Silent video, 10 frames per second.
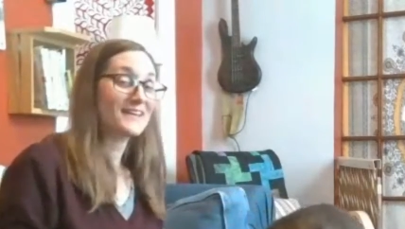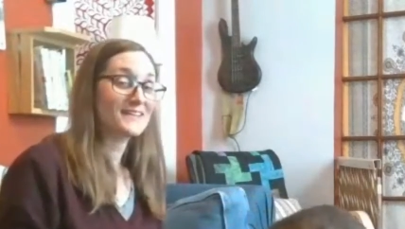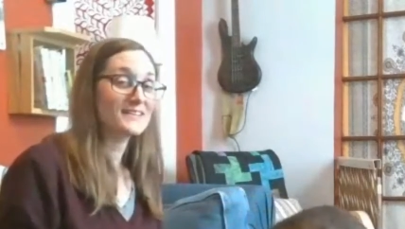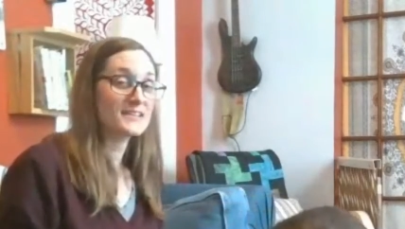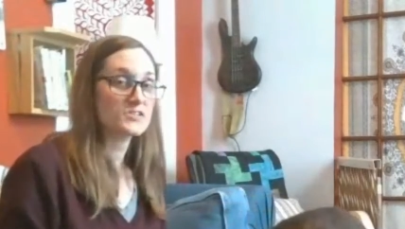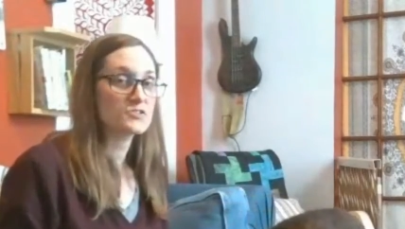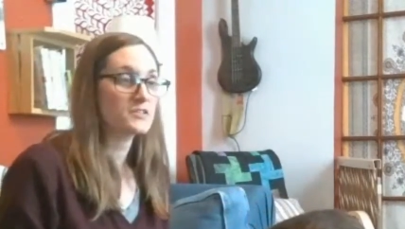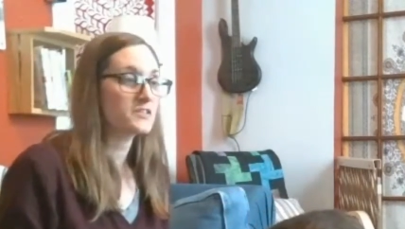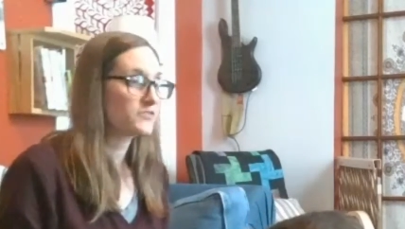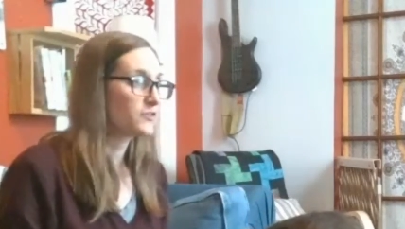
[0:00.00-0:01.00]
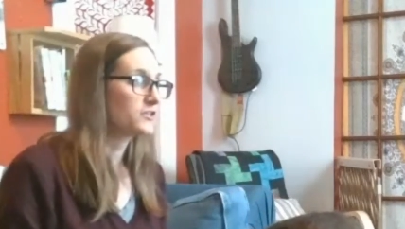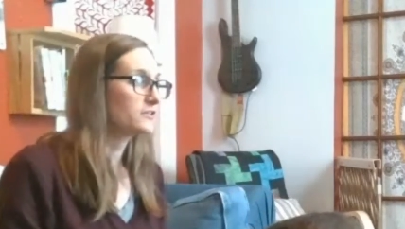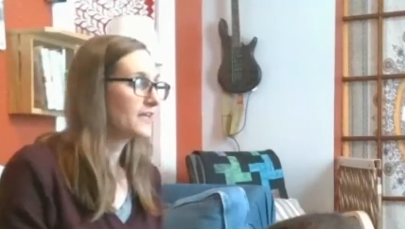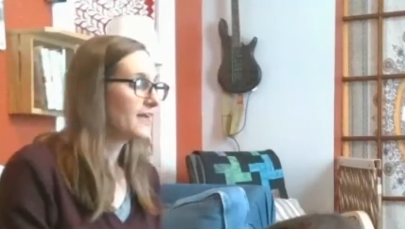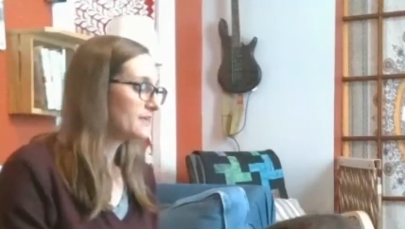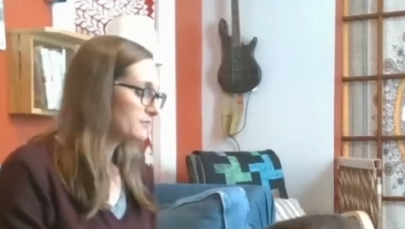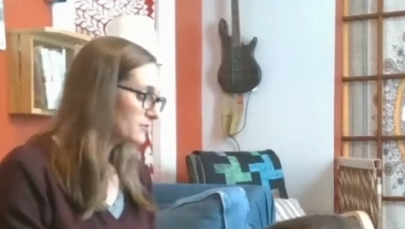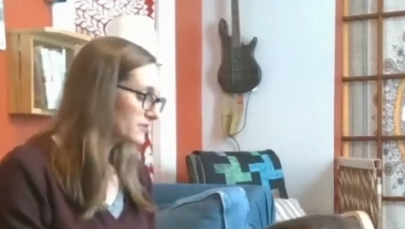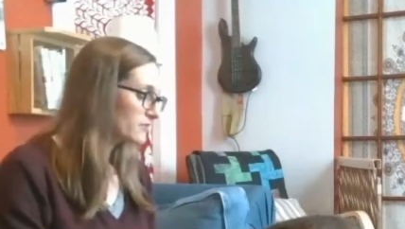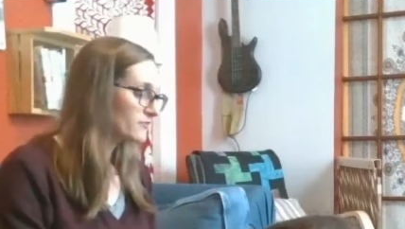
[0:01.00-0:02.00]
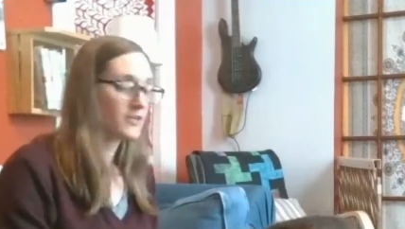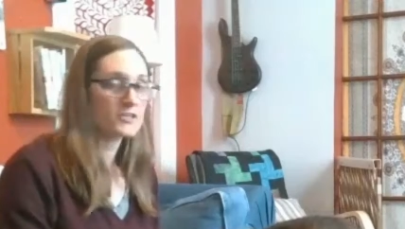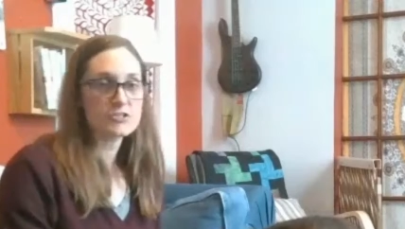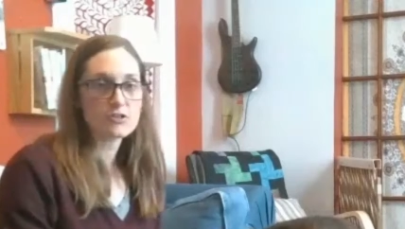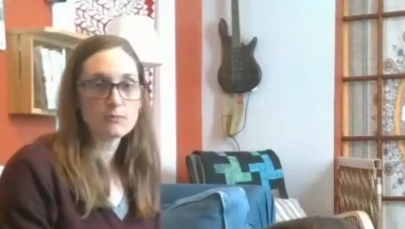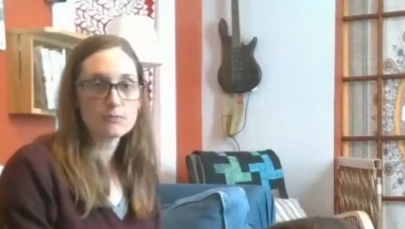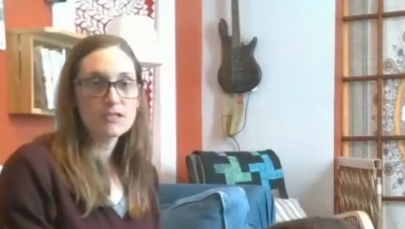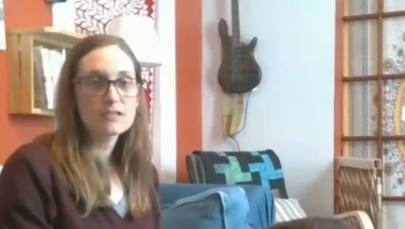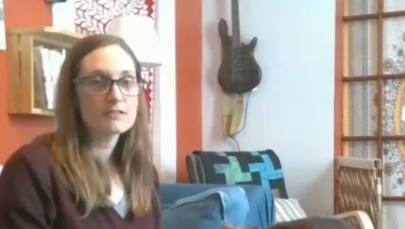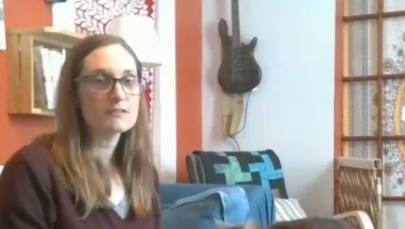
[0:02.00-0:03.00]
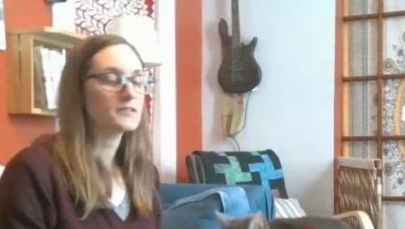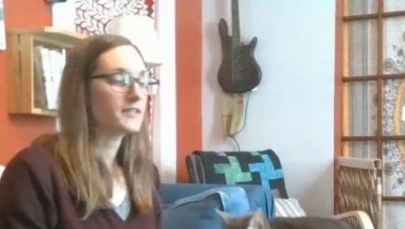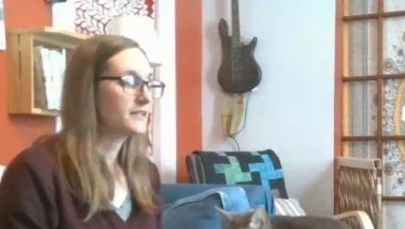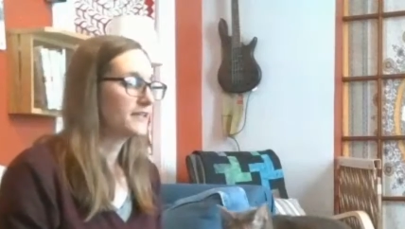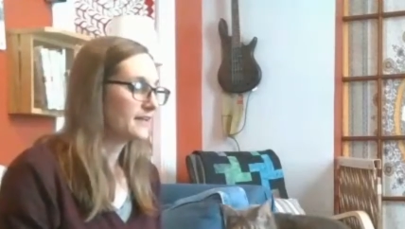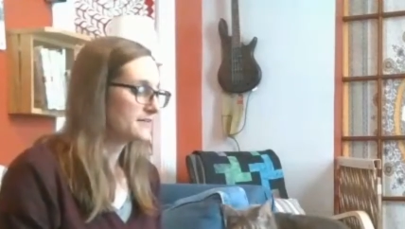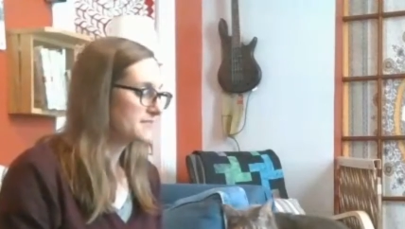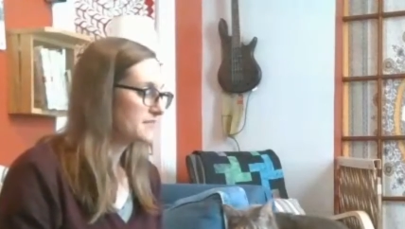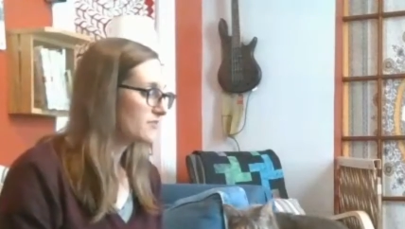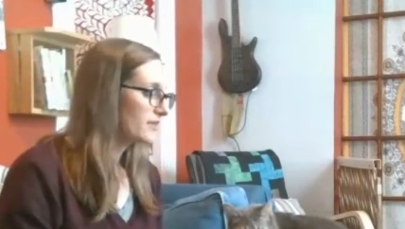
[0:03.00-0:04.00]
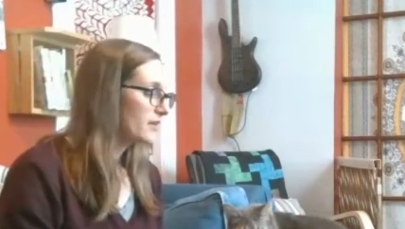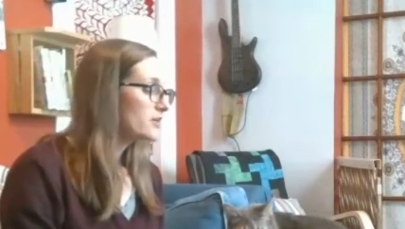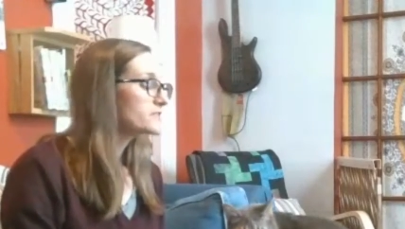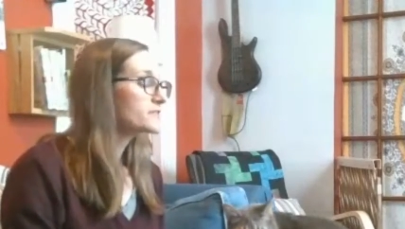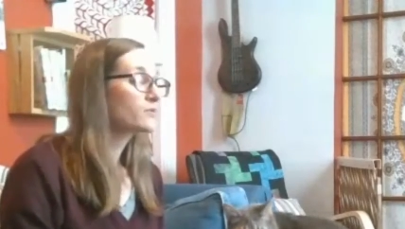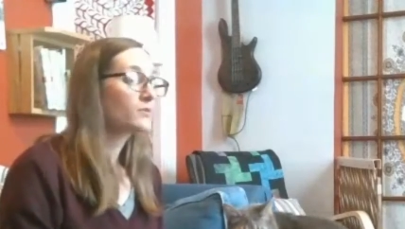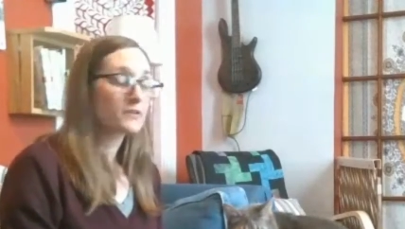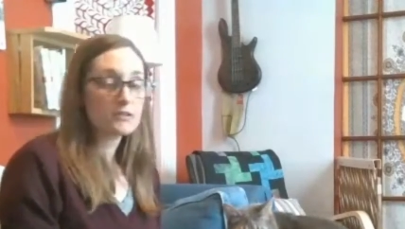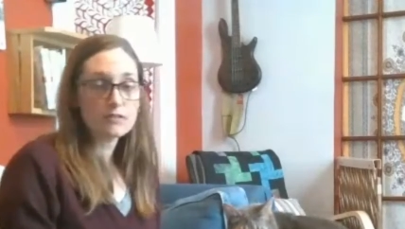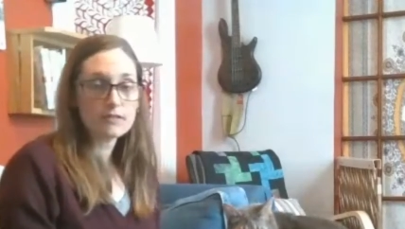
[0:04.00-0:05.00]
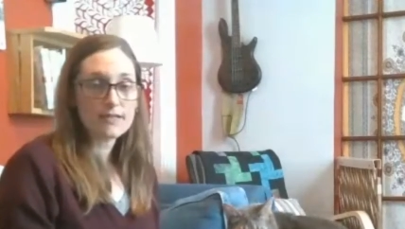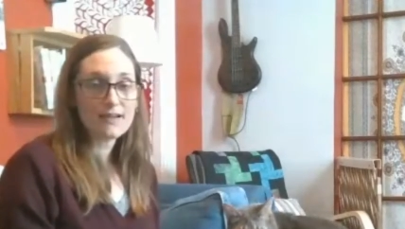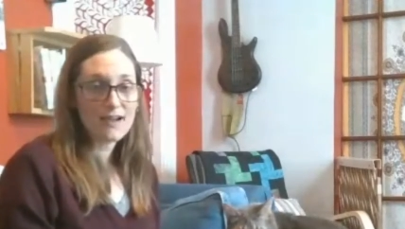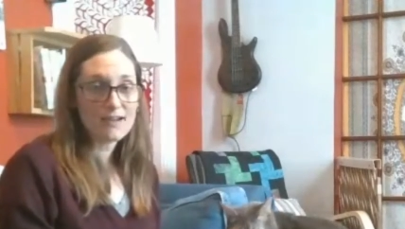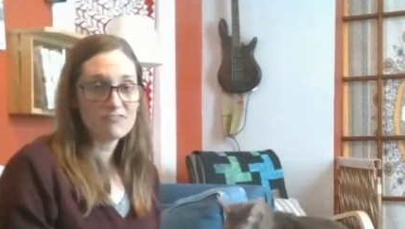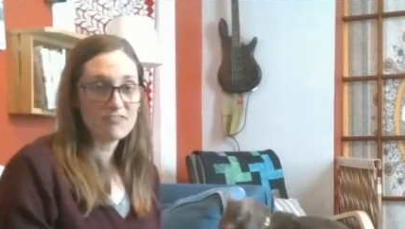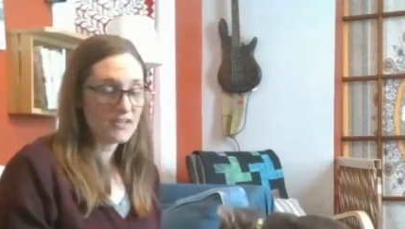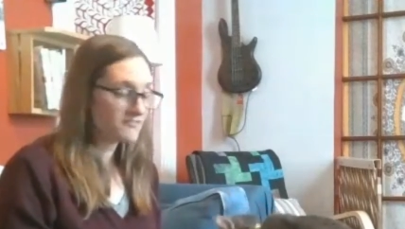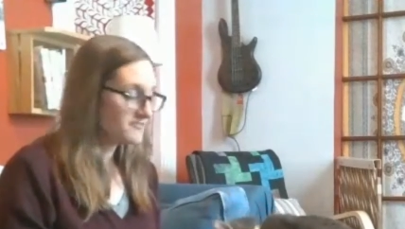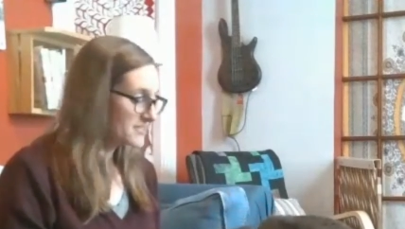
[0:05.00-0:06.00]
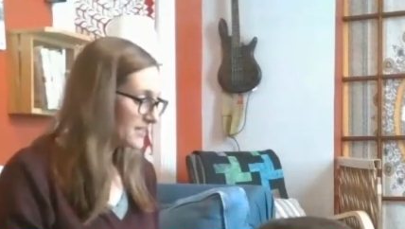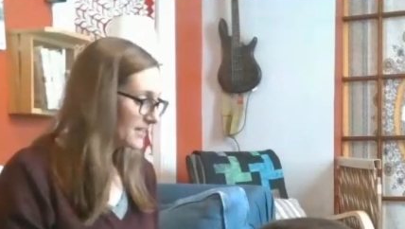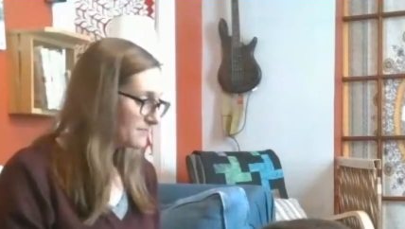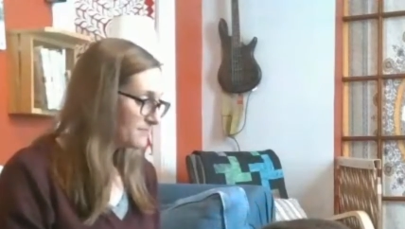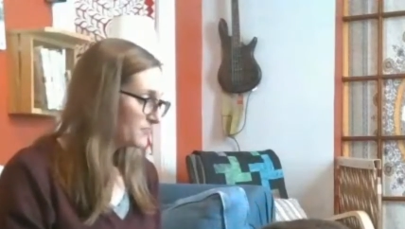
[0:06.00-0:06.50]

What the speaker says: hand these treats for your cat with their very sharp little kitty cat teeth. So we're going to look at a high five today.